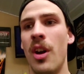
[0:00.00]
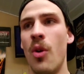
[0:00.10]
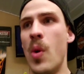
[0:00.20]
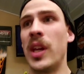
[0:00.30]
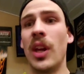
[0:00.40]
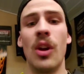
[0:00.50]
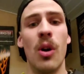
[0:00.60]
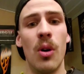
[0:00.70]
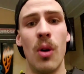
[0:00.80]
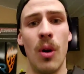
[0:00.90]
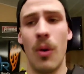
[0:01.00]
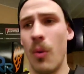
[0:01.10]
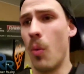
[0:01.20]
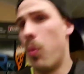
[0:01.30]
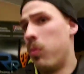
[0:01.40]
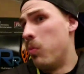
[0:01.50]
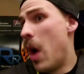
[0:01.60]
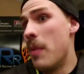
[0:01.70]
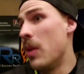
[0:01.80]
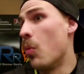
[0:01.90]
we can go,
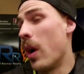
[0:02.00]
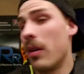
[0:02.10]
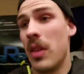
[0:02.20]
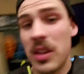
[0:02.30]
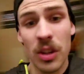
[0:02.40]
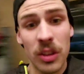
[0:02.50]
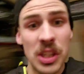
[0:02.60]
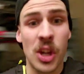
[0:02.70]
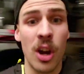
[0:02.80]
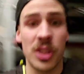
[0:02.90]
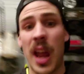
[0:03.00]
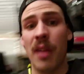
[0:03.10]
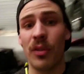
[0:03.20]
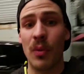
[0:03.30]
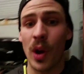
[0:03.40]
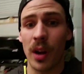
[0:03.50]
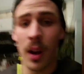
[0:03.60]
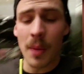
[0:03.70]
I mean, where they took these cars everywhere.